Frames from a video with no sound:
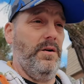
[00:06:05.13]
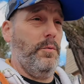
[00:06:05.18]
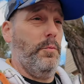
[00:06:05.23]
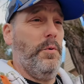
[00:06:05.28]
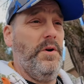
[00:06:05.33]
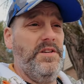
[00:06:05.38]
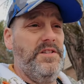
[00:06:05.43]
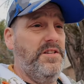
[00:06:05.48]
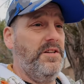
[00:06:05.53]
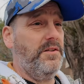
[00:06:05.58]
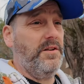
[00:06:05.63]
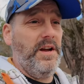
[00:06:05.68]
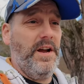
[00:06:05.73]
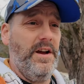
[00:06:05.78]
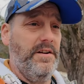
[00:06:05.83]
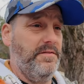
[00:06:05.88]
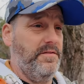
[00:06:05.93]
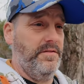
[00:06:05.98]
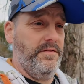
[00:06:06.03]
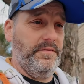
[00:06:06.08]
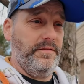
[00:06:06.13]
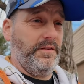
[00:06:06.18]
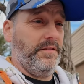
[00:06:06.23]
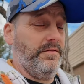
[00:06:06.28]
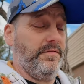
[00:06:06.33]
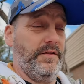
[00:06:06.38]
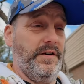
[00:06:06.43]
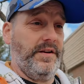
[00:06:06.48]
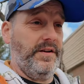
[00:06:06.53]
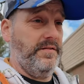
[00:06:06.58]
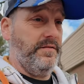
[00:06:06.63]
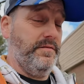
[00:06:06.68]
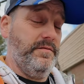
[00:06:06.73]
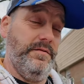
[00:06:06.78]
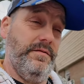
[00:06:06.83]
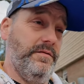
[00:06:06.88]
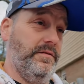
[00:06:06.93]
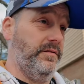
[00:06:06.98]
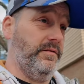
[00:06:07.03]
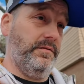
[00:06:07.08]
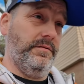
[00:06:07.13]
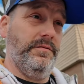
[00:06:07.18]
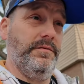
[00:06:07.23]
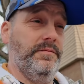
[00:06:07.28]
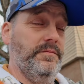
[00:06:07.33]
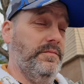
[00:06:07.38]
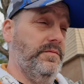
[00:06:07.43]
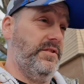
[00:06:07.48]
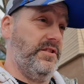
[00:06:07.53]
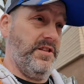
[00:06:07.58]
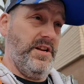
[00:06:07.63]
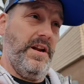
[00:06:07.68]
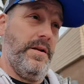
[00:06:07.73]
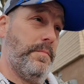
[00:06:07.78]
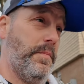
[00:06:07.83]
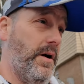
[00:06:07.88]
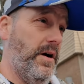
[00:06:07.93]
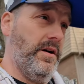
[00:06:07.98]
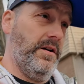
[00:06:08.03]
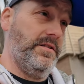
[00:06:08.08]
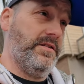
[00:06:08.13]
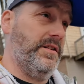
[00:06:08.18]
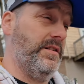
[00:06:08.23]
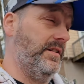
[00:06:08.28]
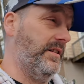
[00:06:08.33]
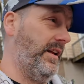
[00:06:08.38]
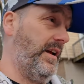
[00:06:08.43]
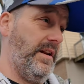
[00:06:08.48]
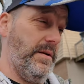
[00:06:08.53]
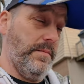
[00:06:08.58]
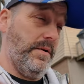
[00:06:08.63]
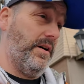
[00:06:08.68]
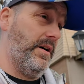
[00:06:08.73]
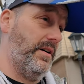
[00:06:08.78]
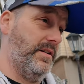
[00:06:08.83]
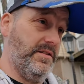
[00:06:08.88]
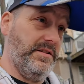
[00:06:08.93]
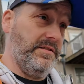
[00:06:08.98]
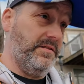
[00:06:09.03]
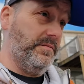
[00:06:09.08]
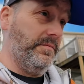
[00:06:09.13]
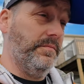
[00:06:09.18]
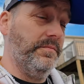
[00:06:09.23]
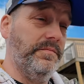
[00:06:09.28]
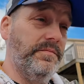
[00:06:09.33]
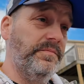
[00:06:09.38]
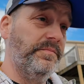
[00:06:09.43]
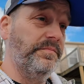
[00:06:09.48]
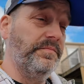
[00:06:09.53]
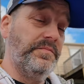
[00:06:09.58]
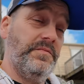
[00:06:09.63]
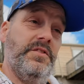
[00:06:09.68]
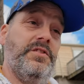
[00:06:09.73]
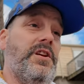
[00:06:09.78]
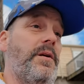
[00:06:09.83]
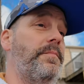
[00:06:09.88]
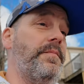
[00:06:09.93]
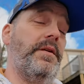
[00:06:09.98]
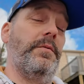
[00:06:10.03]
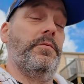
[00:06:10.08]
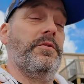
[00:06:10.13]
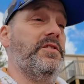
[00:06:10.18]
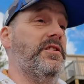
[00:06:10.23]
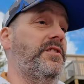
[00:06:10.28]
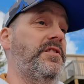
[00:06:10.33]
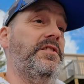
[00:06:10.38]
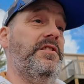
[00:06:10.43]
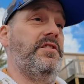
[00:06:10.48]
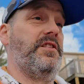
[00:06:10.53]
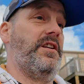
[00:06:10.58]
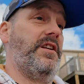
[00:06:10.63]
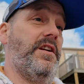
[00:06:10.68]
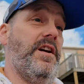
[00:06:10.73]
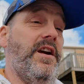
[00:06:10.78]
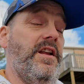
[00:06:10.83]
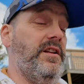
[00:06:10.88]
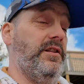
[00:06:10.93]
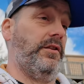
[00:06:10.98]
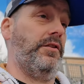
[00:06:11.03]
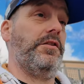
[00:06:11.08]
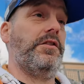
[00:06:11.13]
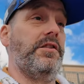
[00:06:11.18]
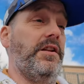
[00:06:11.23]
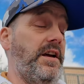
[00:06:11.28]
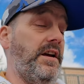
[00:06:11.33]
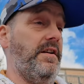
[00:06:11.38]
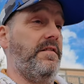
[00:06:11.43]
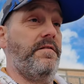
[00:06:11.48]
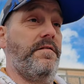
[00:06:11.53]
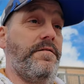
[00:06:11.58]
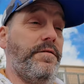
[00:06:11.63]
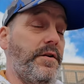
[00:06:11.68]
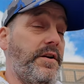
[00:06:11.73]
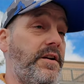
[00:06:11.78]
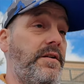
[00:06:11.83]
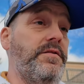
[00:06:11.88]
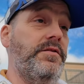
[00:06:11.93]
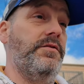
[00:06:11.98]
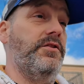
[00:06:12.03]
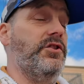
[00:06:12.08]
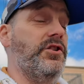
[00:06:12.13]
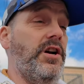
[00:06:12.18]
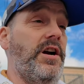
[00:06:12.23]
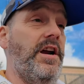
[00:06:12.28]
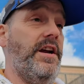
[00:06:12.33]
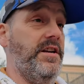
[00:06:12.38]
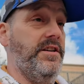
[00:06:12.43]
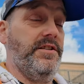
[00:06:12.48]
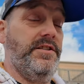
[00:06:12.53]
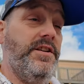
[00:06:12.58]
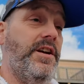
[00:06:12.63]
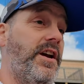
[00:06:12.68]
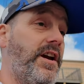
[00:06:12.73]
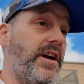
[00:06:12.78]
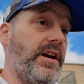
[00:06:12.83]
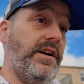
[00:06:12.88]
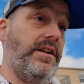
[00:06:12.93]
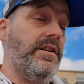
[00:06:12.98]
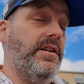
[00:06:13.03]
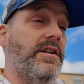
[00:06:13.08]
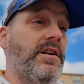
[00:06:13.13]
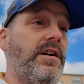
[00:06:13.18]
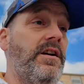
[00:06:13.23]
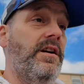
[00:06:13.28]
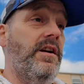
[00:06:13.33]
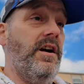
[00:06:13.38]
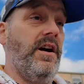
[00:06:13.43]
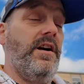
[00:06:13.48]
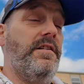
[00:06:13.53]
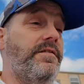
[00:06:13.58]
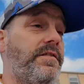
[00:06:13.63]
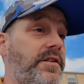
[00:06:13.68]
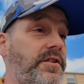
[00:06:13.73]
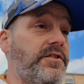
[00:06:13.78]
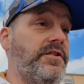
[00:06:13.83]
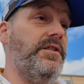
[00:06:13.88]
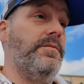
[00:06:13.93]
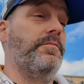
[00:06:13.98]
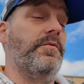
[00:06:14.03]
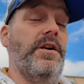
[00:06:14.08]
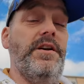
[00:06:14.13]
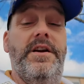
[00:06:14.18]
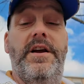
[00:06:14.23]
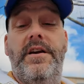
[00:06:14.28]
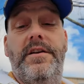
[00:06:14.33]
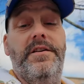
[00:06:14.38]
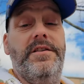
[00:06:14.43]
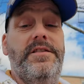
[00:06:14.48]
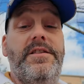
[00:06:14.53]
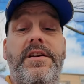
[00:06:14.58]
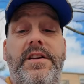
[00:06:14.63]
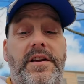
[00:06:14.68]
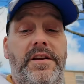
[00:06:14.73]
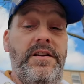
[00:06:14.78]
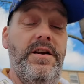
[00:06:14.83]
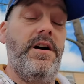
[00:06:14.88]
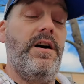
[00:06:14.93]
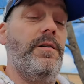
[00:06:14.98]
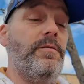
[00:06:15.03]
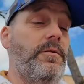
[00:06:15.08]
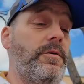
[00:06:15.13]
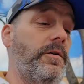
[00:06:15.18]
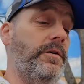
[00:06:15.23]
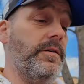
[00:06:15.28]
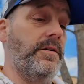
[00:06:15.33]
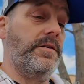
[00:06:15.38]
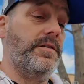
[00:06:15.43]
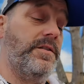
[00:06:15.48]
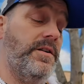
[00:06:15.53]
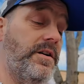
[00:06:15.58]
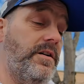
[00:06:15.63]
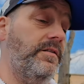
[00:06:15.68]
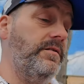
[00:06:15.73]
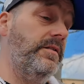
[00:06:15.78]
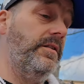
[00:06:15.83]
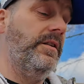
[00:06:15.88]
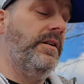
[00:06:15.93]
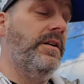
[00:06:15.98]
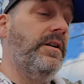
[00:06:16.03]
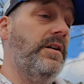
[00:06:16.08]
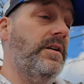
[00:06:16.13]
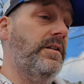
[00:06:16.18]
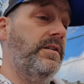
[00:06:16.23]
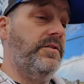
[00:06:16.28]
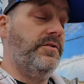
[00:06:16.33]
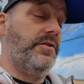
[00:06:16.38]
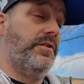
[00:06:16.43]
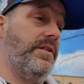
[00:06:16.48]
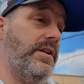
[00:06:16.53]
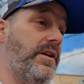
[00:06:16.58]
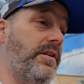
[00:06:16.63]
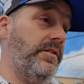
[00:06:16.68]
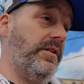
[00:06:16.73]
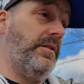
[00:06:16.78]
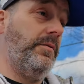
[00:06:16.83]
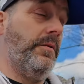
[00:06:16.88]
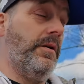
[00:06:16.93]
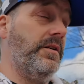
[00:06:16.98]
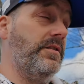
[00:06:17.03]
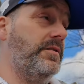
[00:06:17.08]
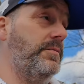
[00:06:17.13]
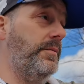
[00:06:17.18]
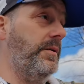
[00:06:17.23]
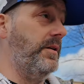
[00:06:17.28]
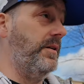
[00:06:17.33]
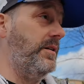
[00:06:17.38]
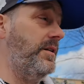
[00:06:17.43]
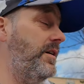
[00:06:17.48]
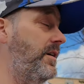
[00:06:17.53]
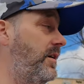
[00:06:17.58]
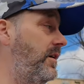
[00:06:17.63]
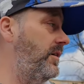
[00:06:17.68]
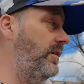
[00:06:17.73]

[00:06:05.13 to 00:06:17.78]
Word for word: we still have freaking stink bugs and ladybugs and something was in the sink. It looked like a freaking giant tick. I flushed him right down the sink in hot water, so sure the hell he was, but